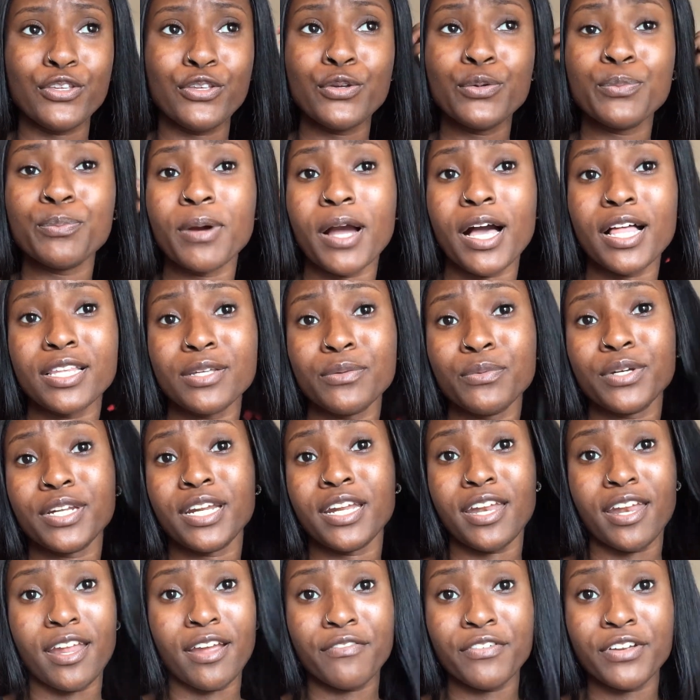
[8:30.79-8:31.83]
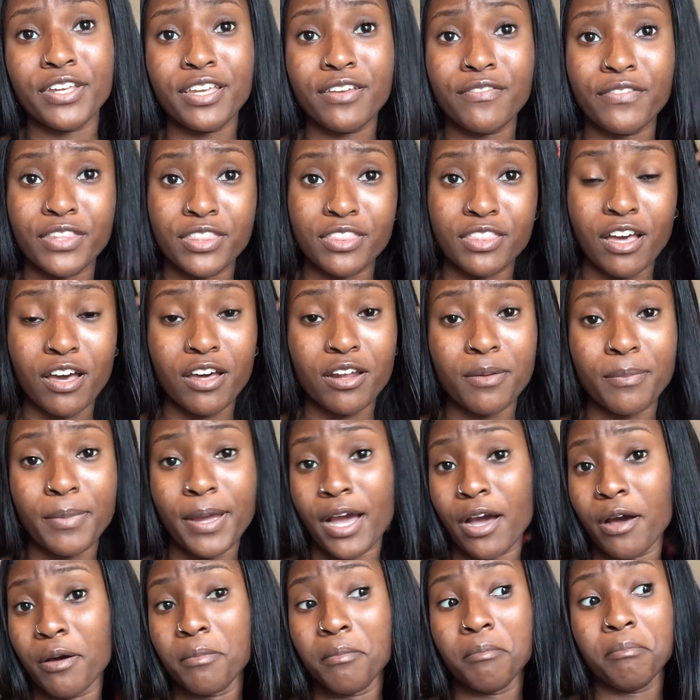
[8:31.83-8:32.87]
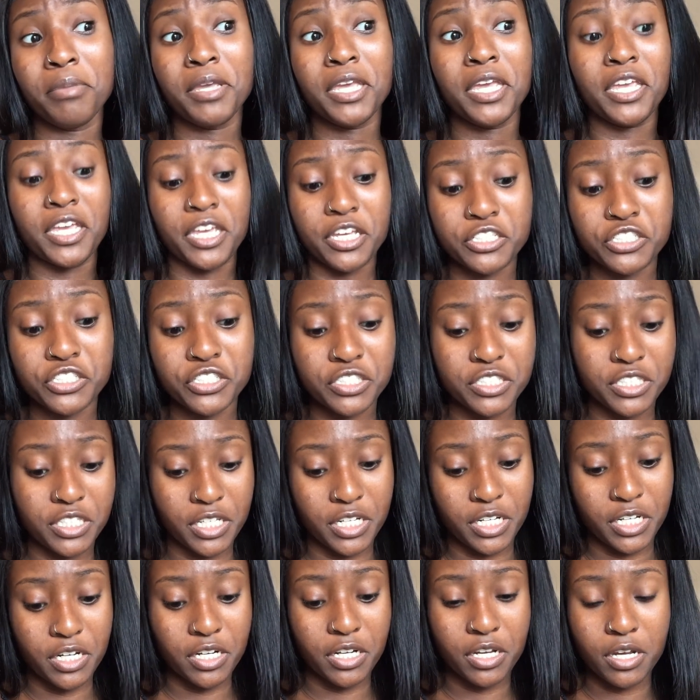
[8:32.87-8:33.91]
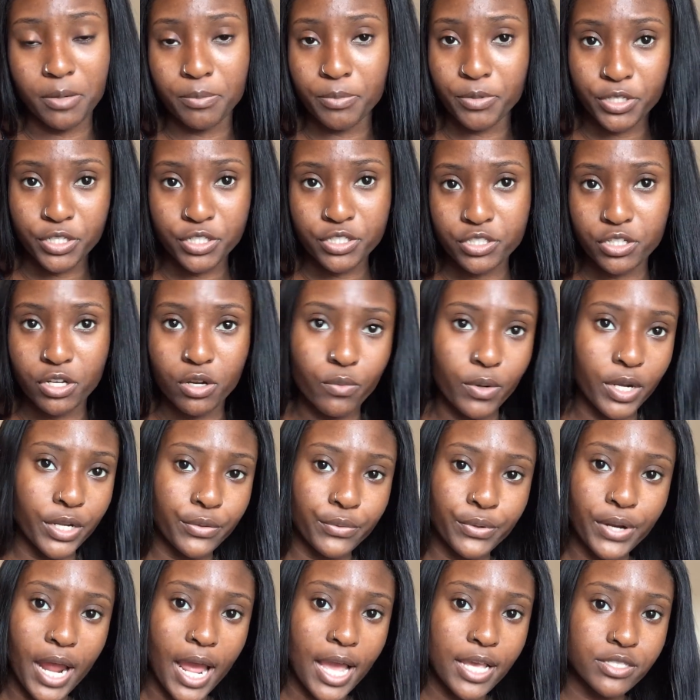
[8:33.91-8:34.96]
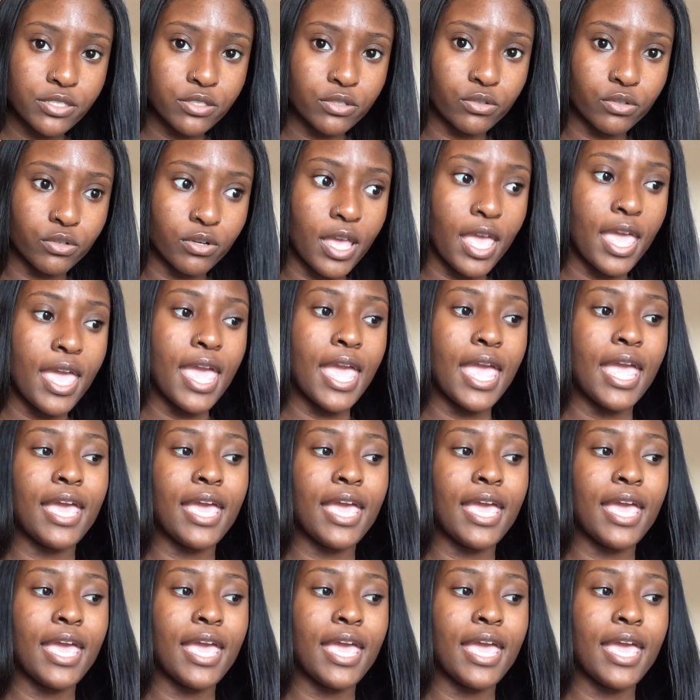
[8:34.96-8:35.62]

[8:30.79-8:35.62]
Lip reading: you probably would have never even thought about being interested in a couple years ago while you were in high school.